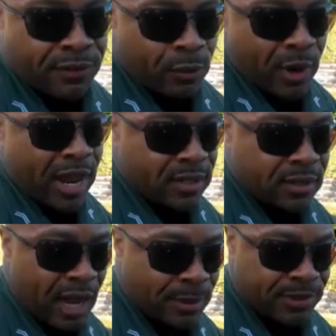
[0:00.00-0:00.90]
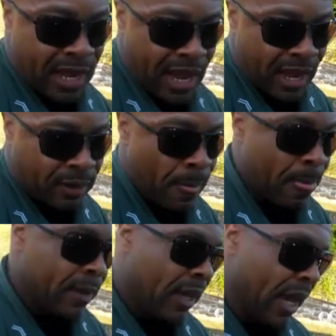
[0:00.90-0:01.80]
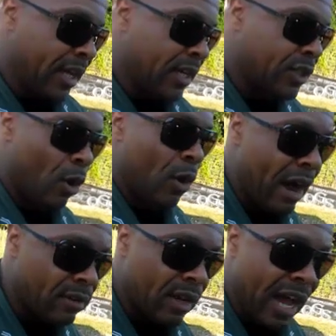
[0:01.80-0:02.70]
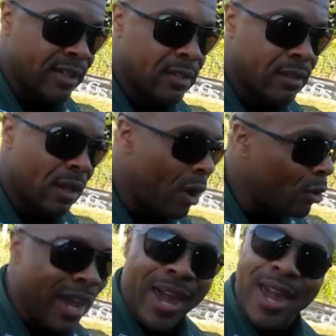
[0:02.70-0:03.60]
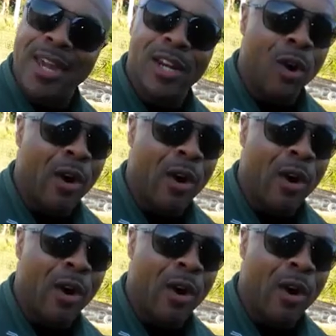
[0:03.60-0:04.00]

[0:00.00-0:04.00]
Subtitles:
he ran the stop sign and he don't have a license, okay, he don't